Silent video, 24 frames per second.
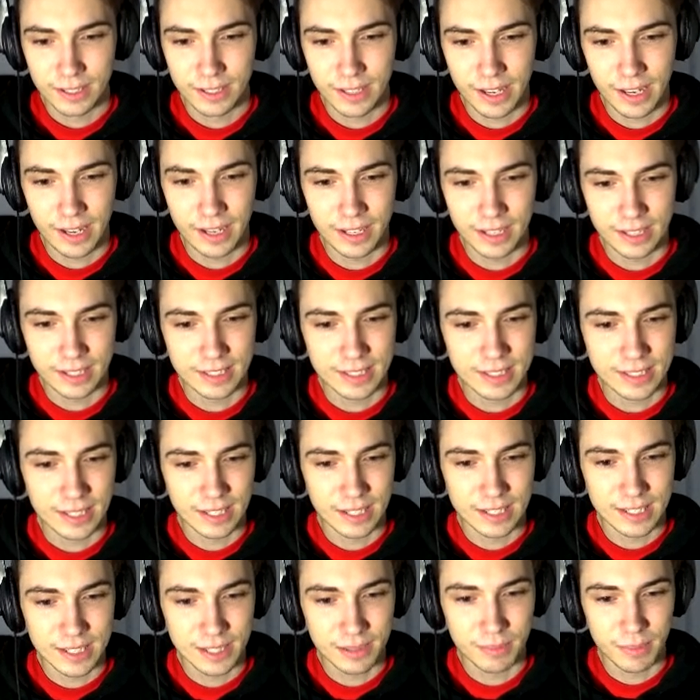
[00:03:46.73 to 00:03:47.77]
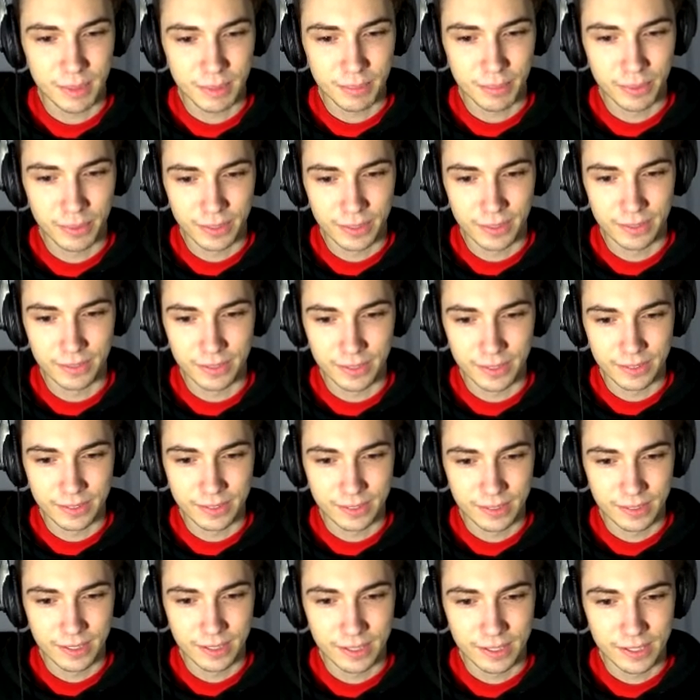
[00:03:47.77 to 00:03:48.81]
Yeah, it's nice to meet both of you.
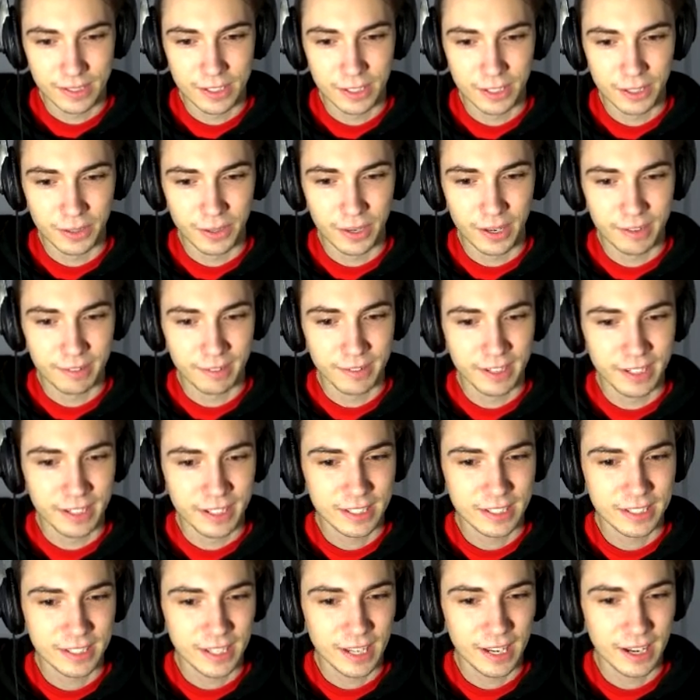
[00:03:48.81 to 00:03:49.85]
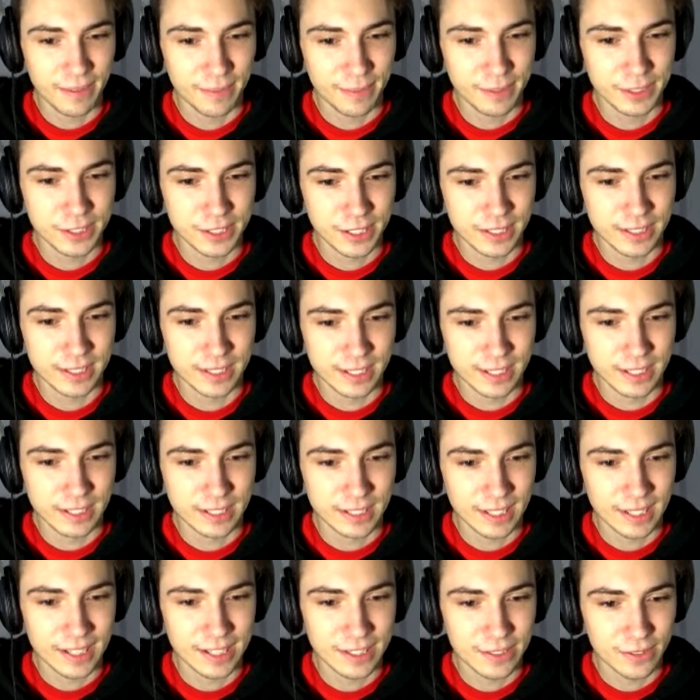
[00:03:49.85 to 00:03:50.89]
So, I ran into Cameron-chan in a
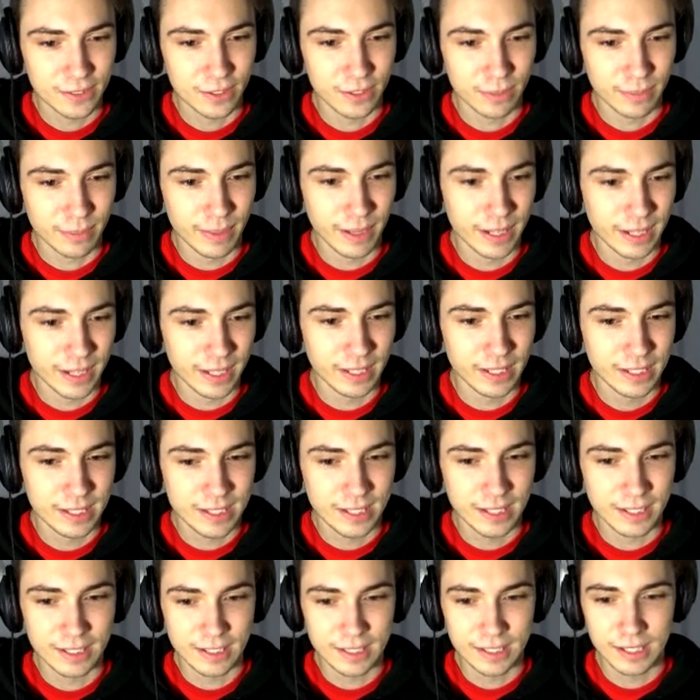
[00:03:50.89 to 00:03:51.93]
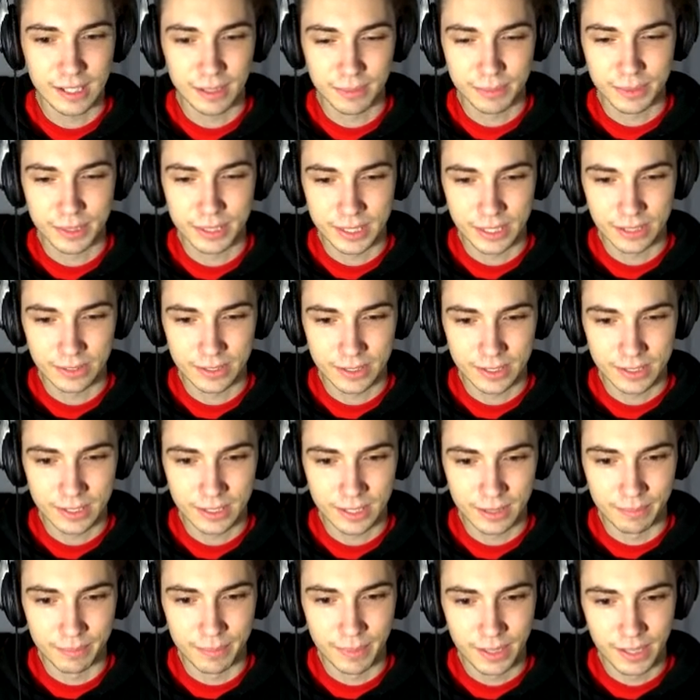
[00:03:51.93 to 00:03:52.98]
classroom, and he decided to come check out the
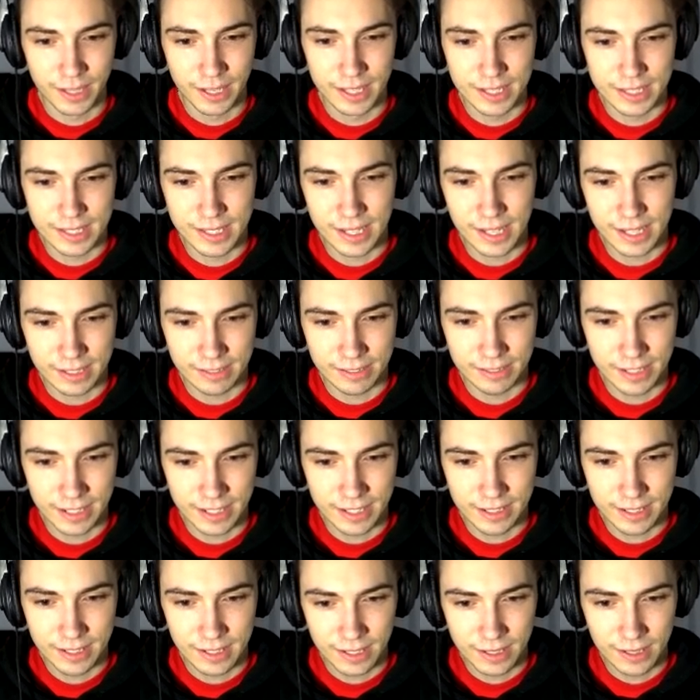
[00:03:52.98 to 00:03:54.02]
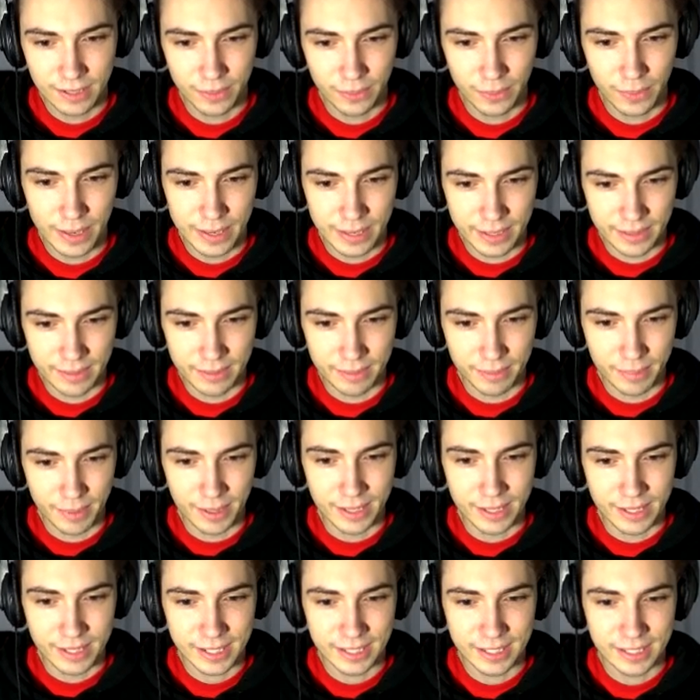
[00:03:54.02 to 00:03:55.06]
club. Isn't that great? Wait,
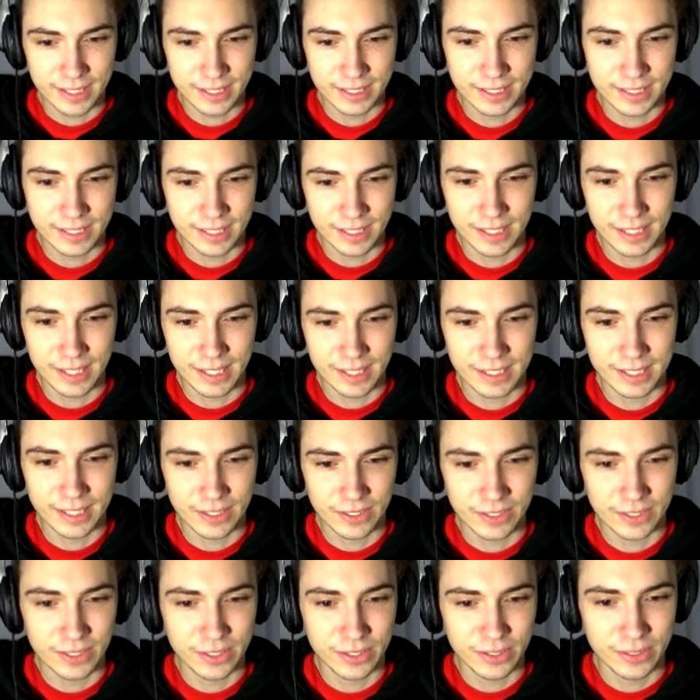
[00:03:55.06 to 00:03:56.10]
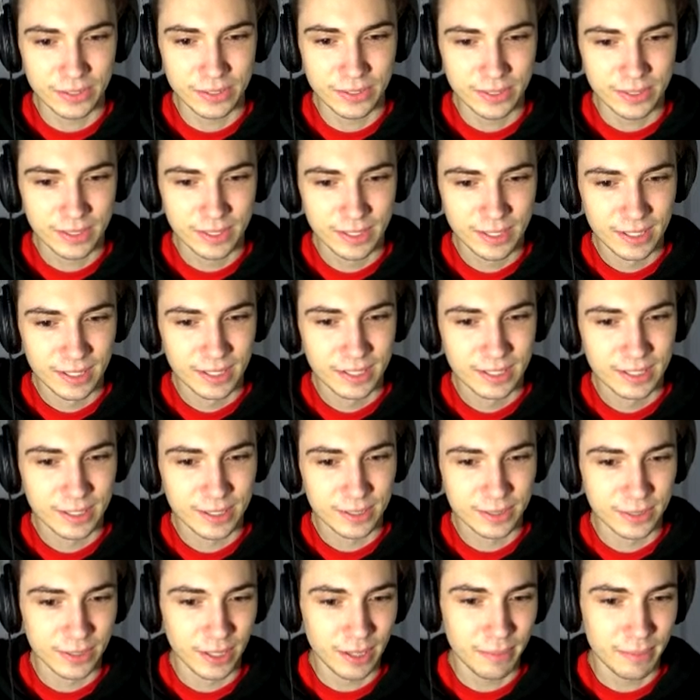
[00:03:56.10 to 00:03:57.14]
Monica, didn't I tell you
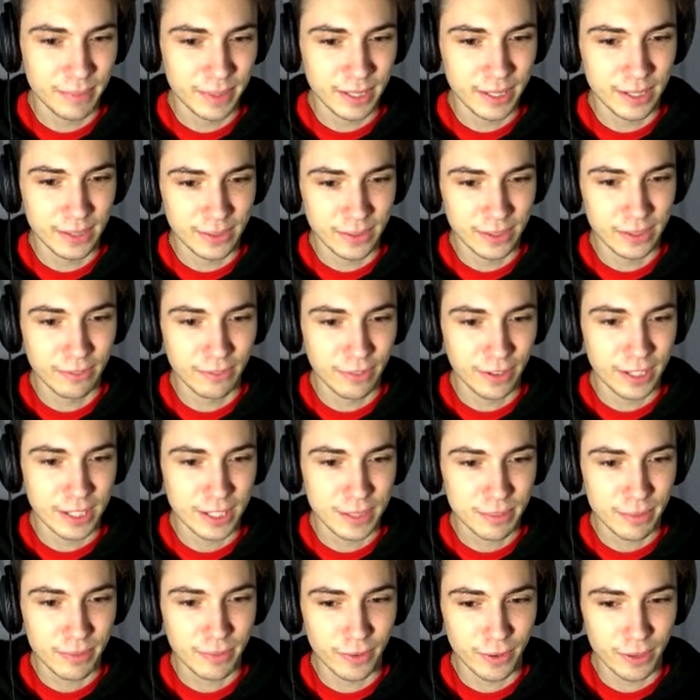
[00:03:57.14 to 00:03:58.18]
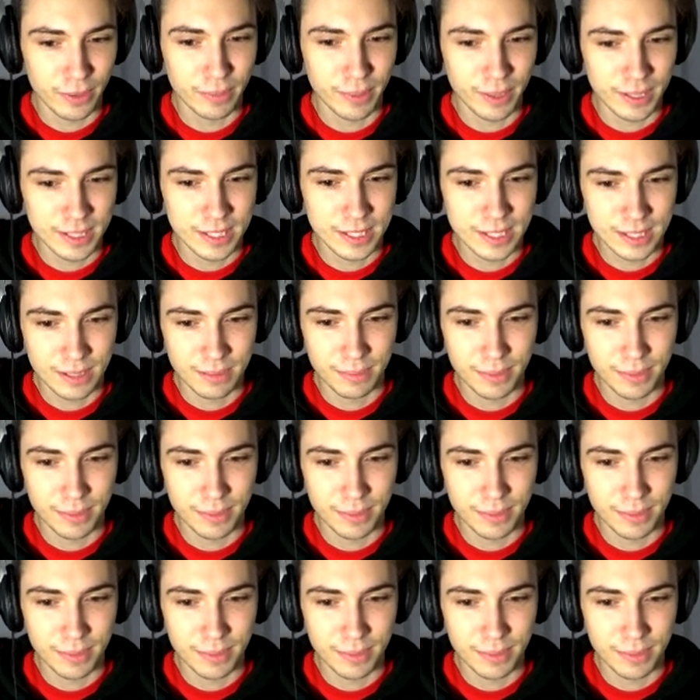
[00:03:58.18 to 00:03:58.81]
to let me know in advance before you brought